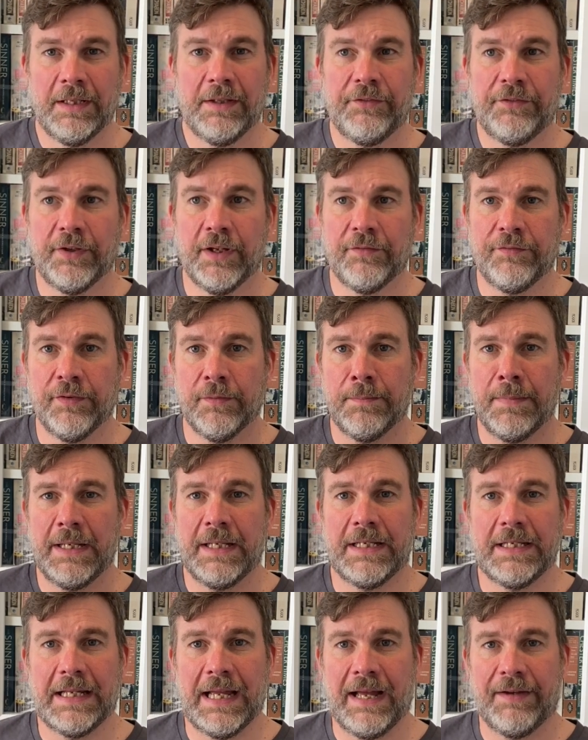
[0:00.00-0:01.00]
So for
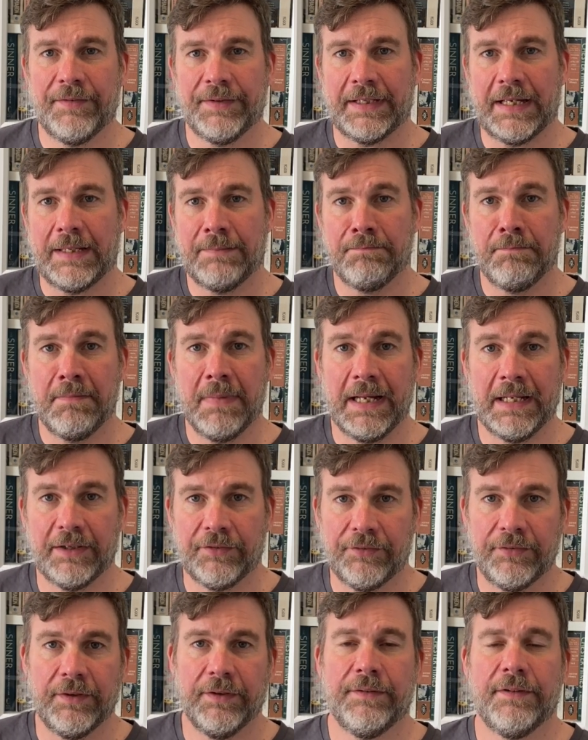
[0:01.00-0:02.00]
me, having a
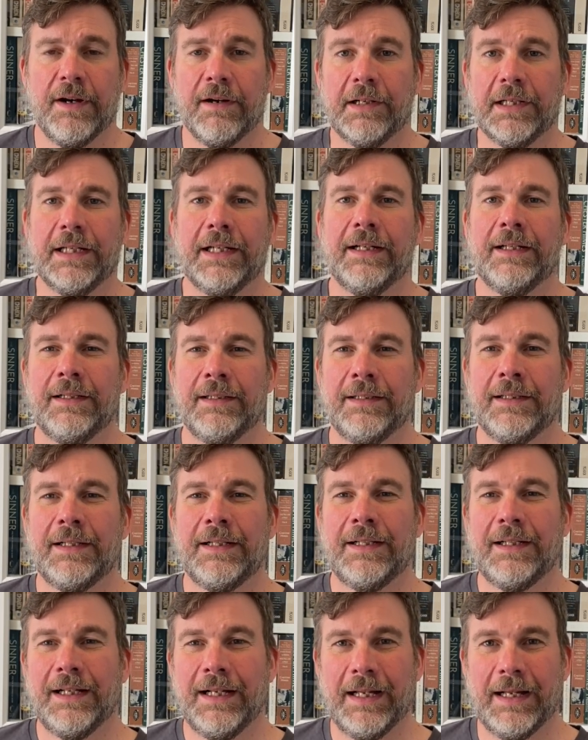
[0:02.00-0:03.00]
mixed diet
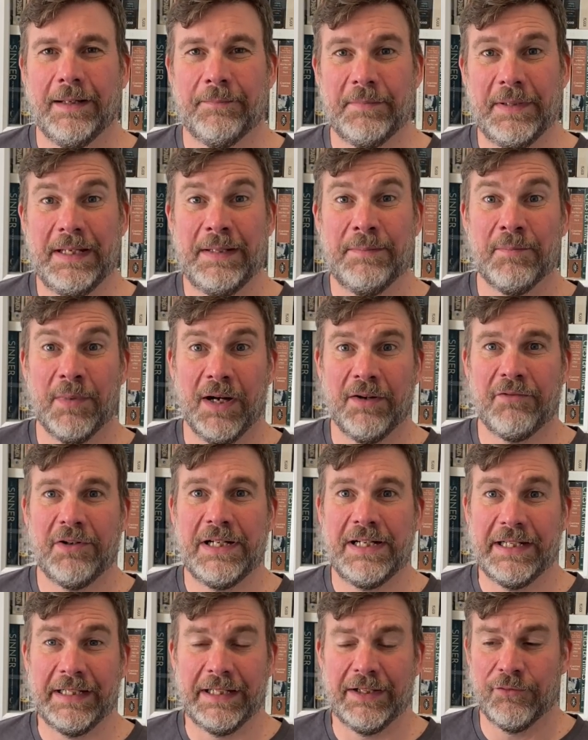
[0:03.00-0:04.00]
in my
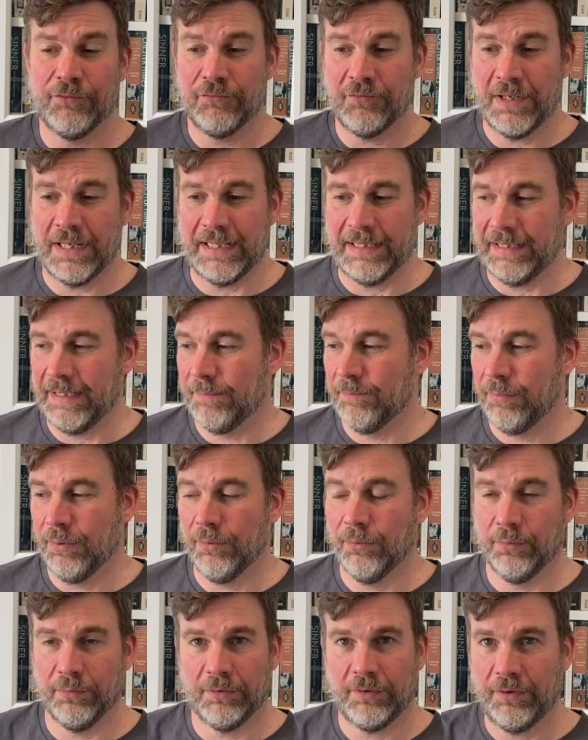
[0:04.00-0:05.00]
reading is really
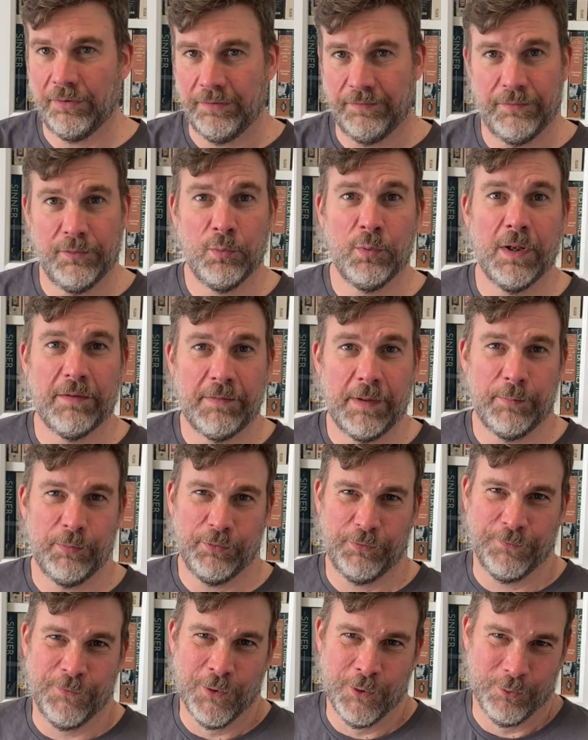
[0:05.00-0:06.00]
important, because if all I read was
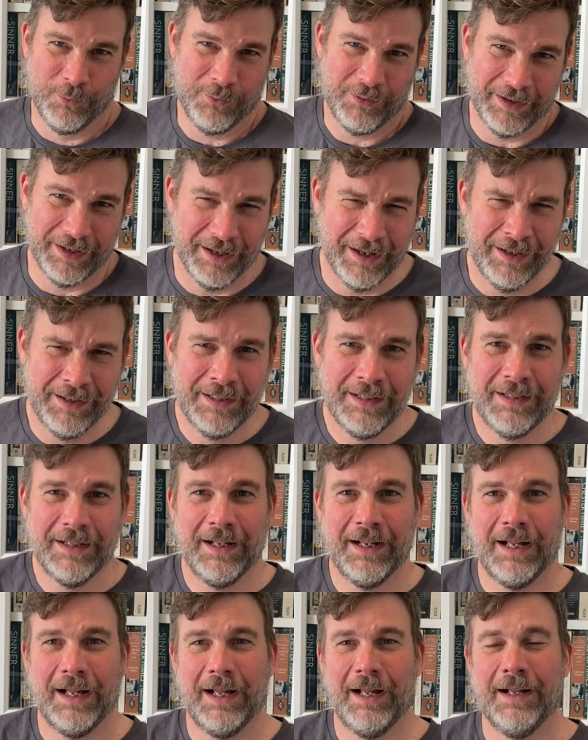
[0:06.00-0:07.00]
Faulkner,
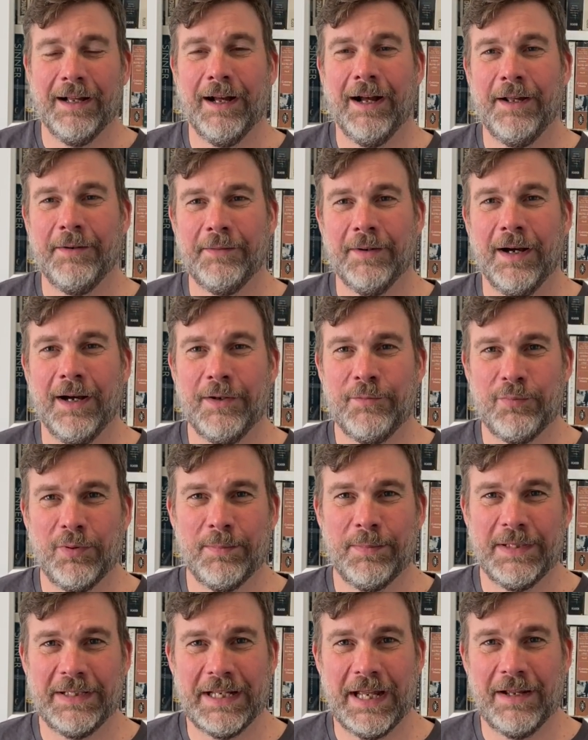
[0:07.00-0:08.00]
I'd
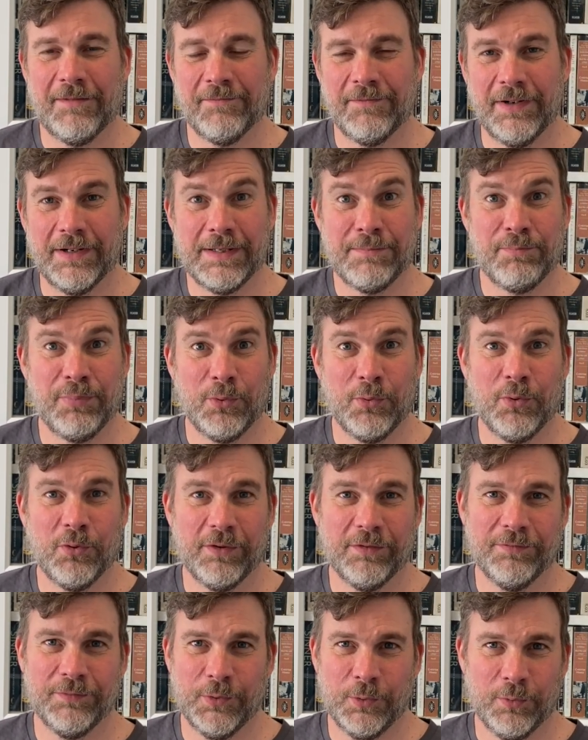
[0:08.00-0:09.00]
probably get very bored
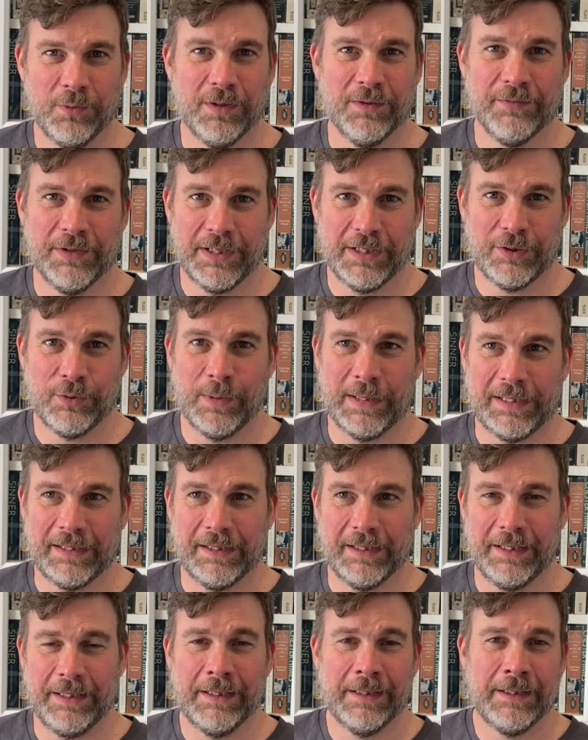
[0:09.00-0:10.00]
of Faulkner very quickly.